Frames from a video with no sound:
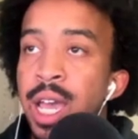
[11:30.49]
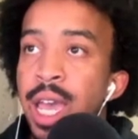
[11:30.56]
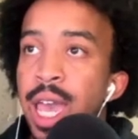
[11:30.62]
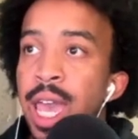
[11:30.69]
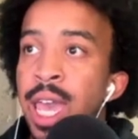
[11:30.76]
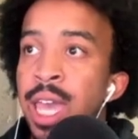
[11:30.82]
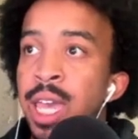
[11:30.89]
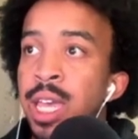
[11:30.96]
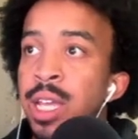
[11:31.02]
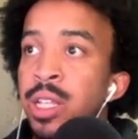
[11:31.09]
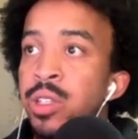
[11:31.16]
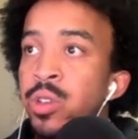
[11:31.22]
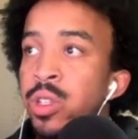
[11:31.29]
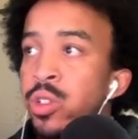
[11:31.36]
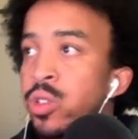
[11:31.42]
and so
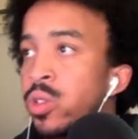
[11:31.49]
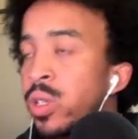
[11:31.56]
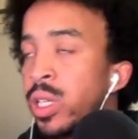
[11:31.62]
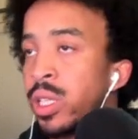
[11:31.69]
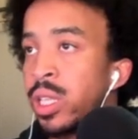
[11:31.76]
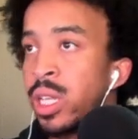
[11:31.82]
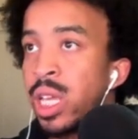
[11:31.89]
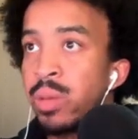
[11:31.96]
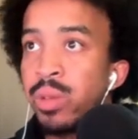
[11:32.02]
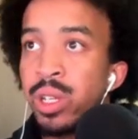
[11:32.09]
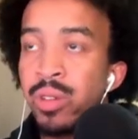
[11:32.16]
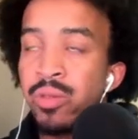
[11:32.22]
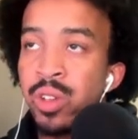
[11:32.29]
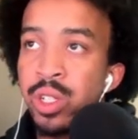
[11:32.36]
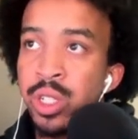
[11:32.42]
that you can get the naming
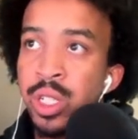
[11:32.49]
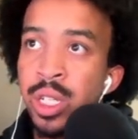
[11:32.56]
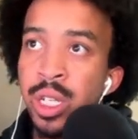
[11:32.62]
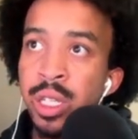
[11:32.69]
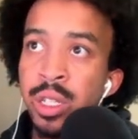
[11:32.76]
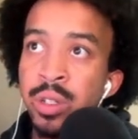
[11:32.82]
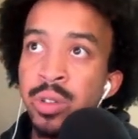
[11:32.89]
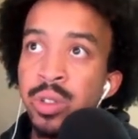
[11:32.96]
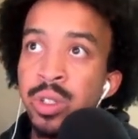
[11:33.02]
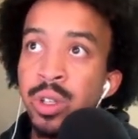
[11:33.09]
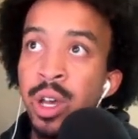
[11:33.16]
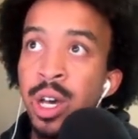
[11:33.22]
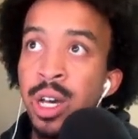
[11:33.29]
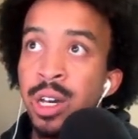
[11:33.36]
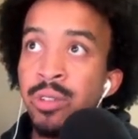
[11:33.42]
convention
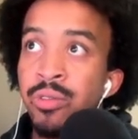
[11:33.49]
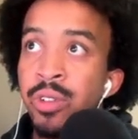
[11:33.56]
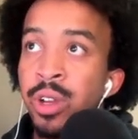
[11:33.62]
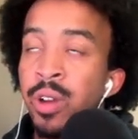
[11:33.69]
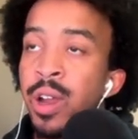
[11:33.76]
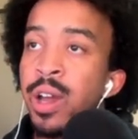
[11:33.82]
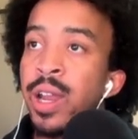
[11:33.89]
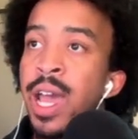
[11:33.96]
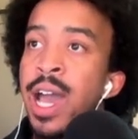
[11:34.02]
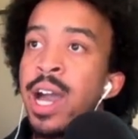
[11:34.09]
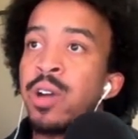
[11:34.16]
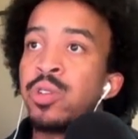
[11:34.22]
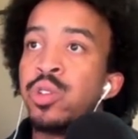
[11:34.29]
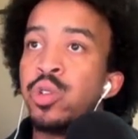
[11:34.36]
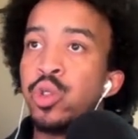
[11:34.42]
and figure out how
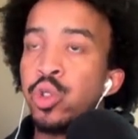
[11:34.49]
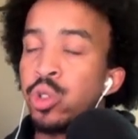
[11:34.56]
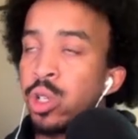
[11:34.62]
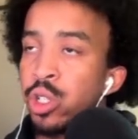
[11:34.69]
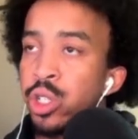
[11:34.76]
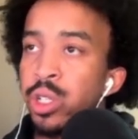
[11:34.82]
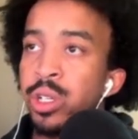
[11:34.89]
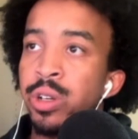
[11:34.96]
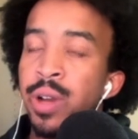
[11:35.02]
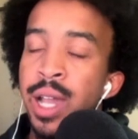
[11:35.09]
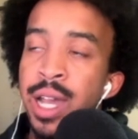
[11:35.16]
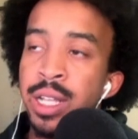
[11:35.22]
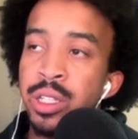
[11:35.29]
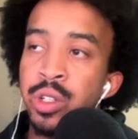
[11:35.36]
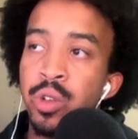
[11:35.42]
to structure your
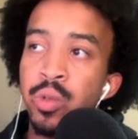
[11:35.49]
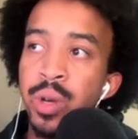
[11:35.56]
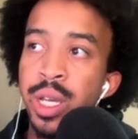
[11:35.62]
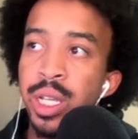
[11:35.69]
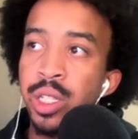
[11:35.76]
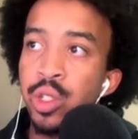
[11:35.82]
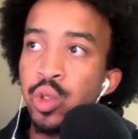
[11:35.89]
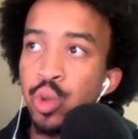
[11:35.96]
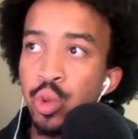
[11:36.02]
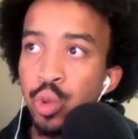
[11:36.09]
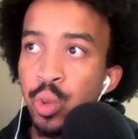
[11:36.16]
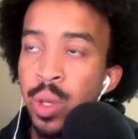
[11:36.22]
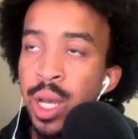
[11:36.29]
ads in a way to